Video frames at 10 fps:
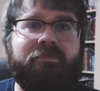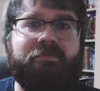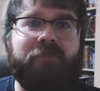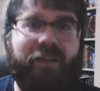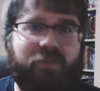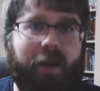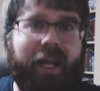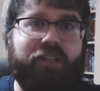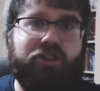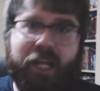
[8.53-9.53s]
Hey
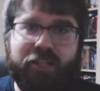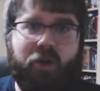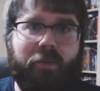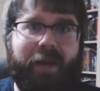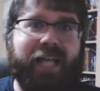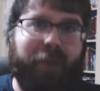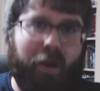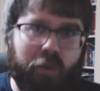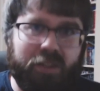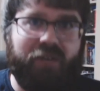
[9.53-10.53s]
everybody, it's Chainsaw Reacts back
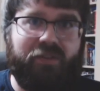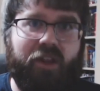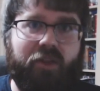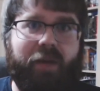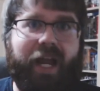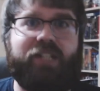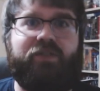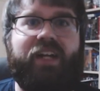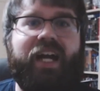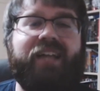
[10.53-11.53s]
once again with another reaction
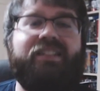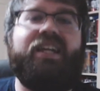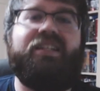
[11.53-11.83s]
for you guys.